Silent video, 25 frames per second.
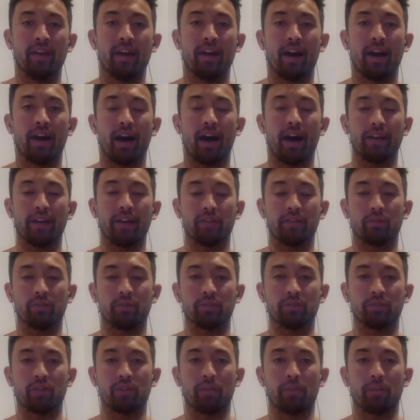Uh, you can
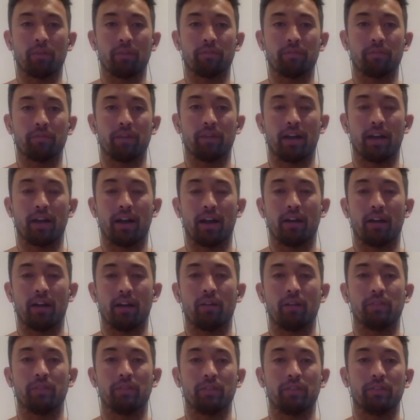also grab it off
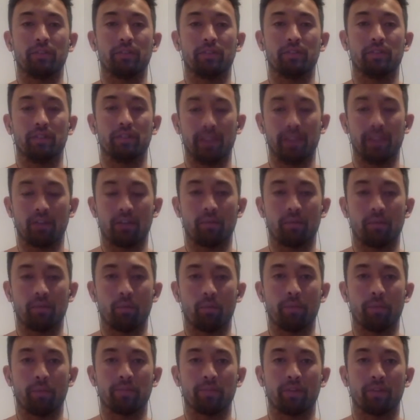uh, the link on my
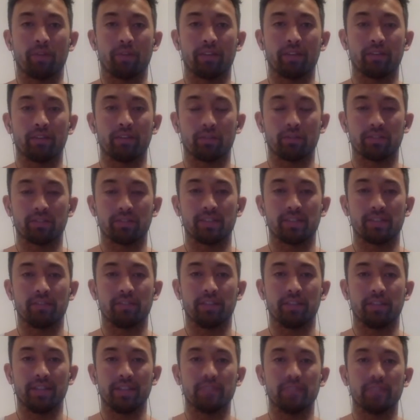website, dr
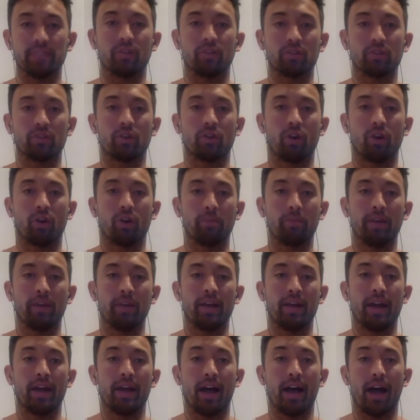steven lin dot com.
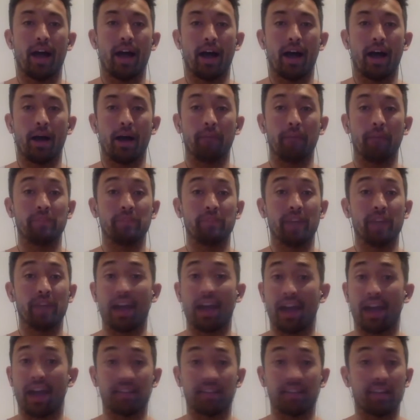Um,
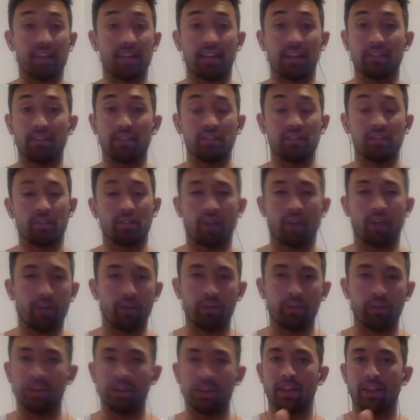yeah, and, and you know, I
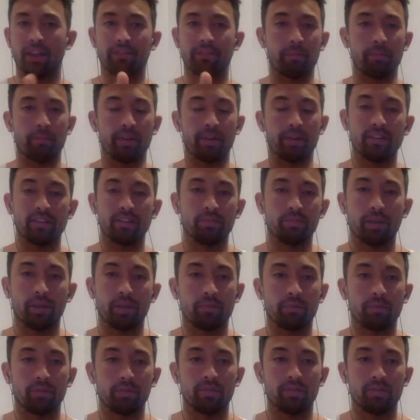really love that message,
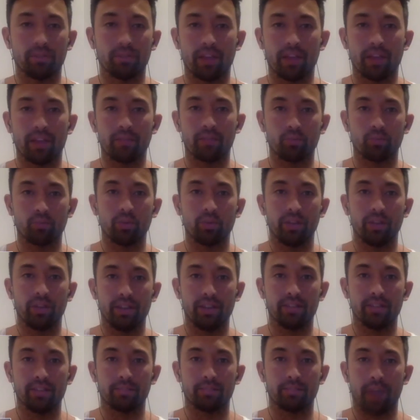Ben, because you know that
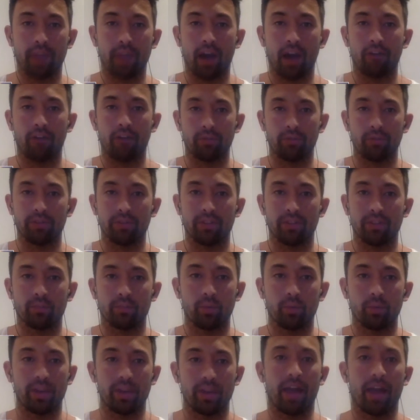really is powerful in that
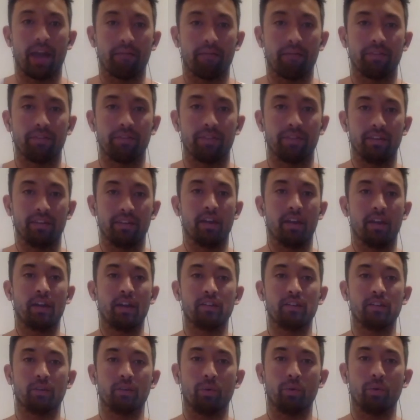we have the
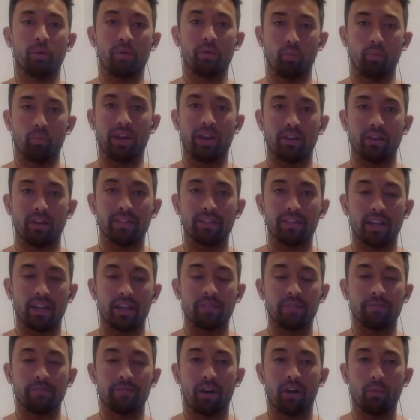you know, we, we can
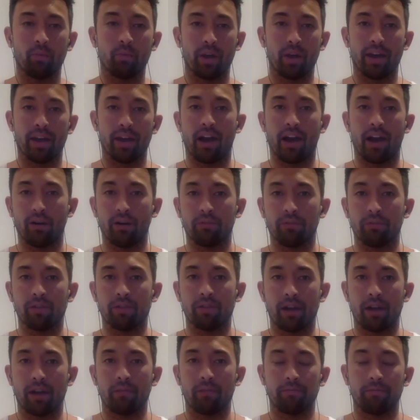identify where our,
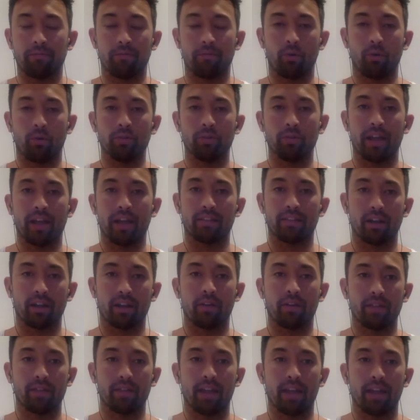our fall downs
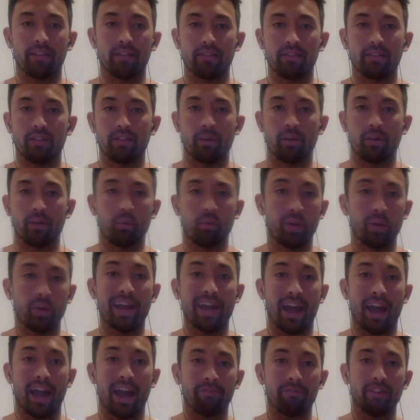are, and, and you know we
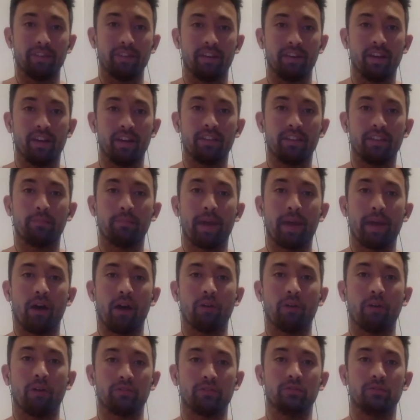have the the
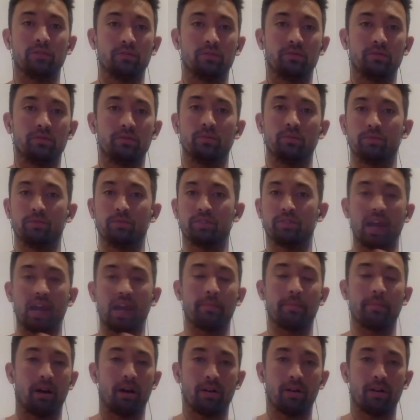power to to
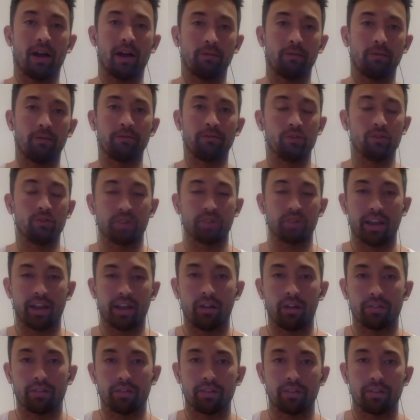shape our, our future
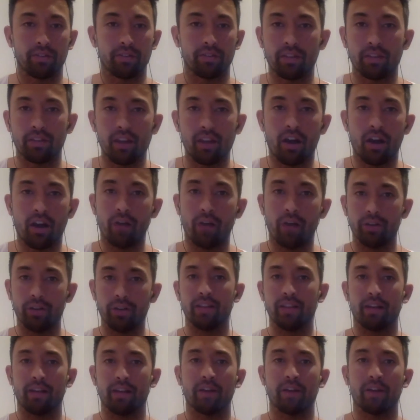health. So that, I
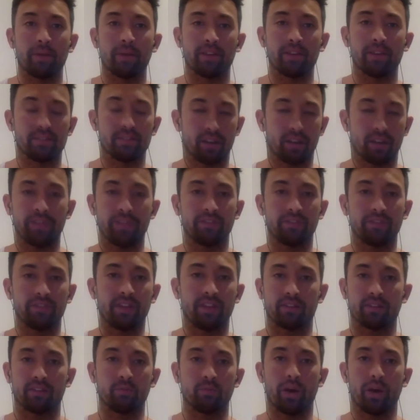really love that message. I think
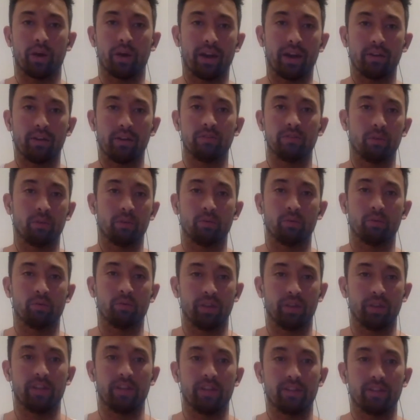that's where you know we
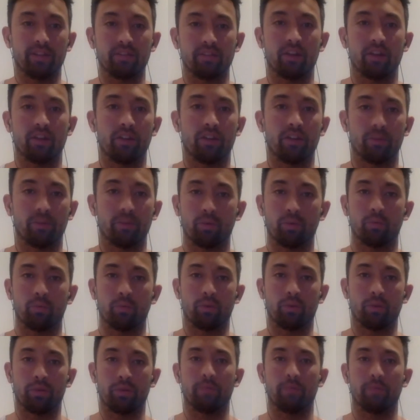really need to go. That we're,
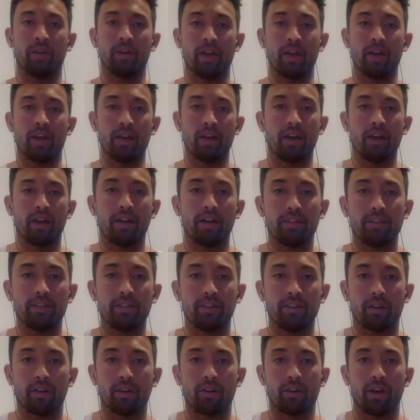we're the The,
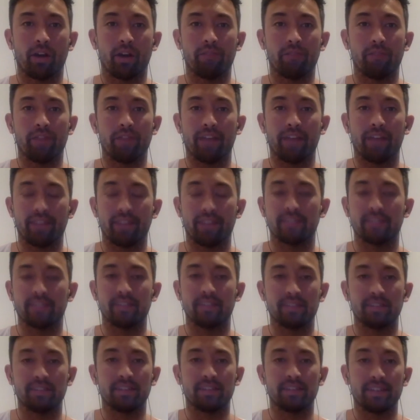you know, kind of our
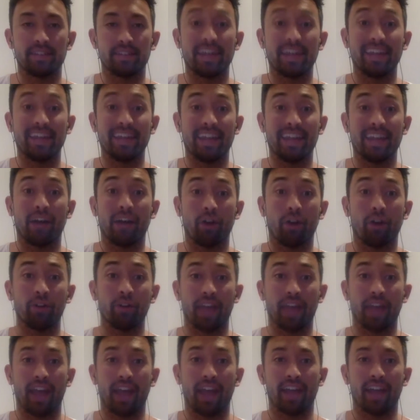destiny is in, in our own
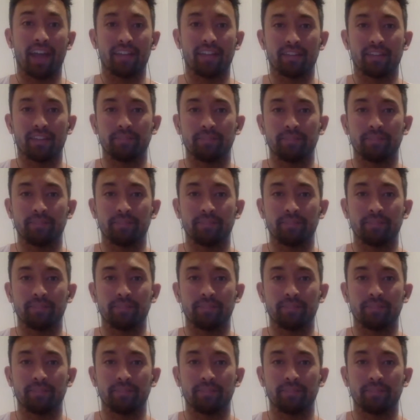hands.